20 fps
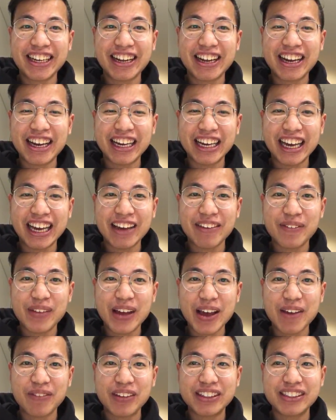I am
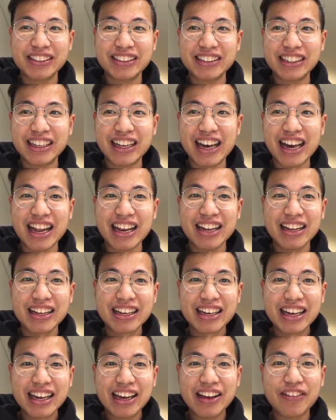happy to see that.
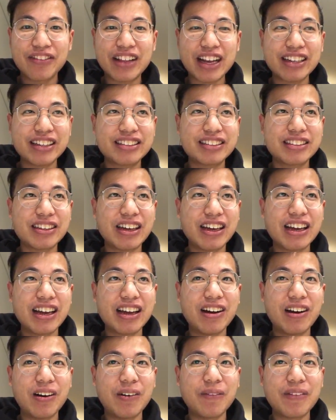If that is
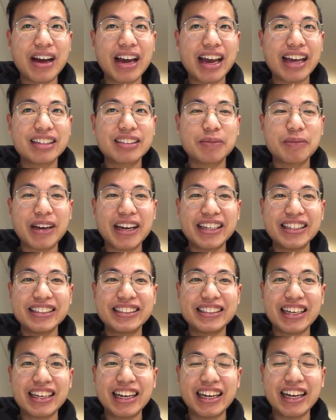on my
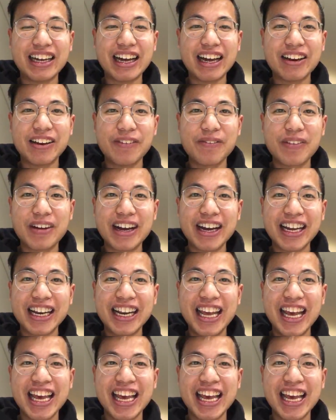expense, I don't mind.